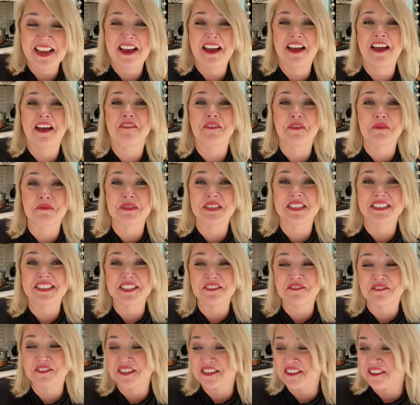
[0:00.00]
Have them
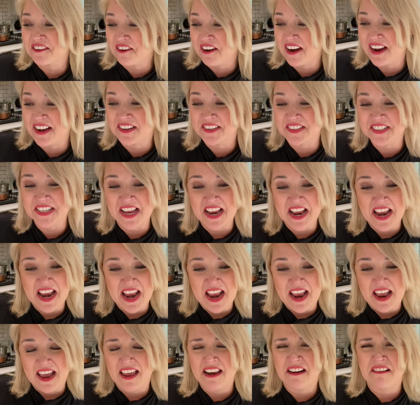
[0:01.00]
delivered to their house.
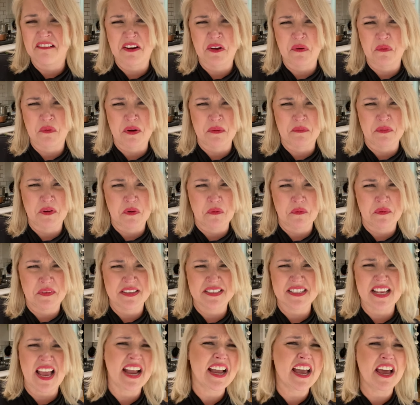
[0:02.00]
I don't know where I'm going with
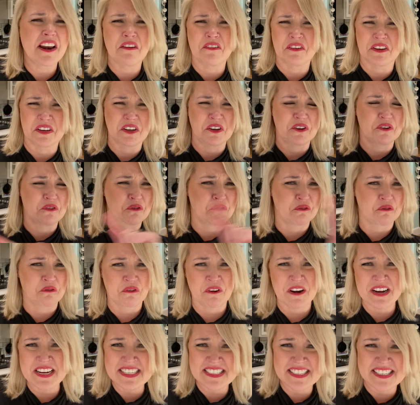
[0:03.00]
this. I got on a
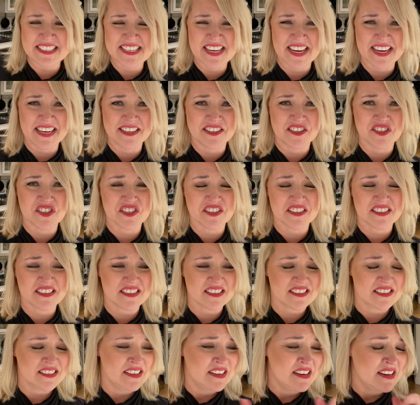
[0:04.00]
crazy tangent,
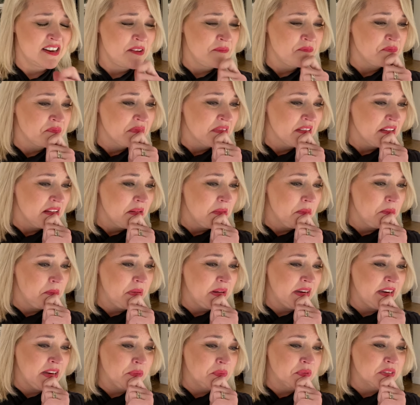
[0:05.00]

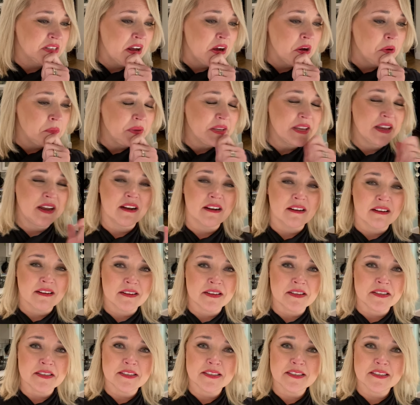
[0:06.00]
but it was all
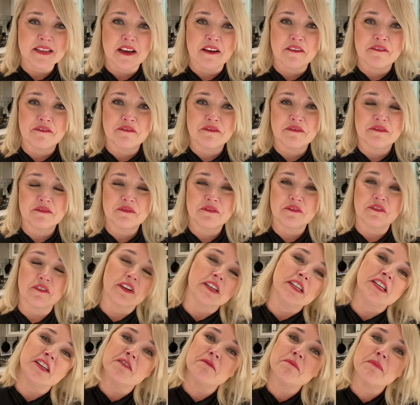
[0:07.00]
because a
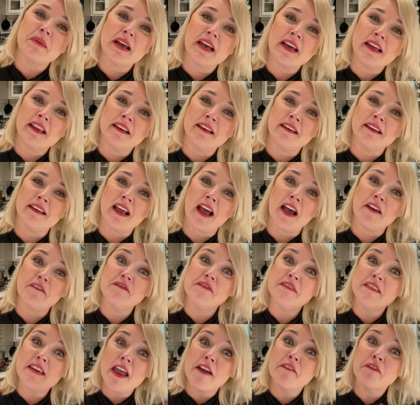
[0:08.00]
friend of mine I've
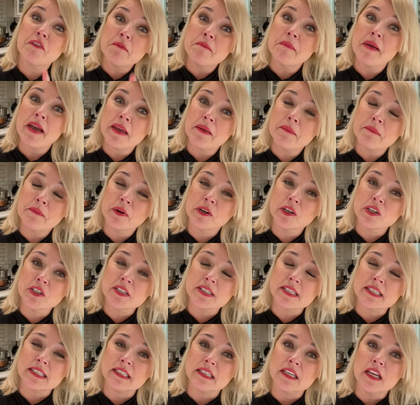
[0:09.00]
never met in
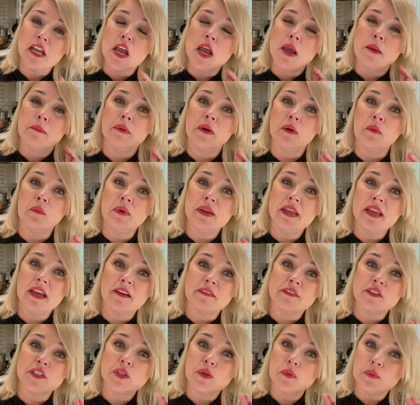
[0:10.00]
person, but we
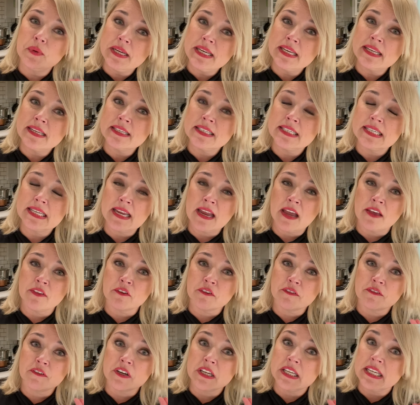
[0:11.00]
have tweeted together
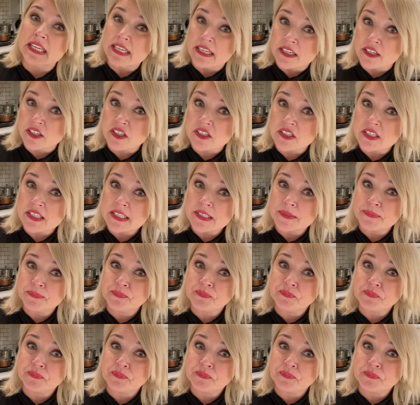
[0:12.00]
for years